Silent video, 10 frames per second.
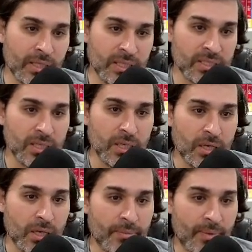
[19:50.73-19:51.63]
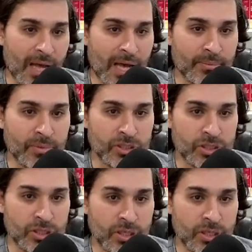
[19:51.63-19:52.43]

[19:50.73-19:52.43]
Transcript: is how much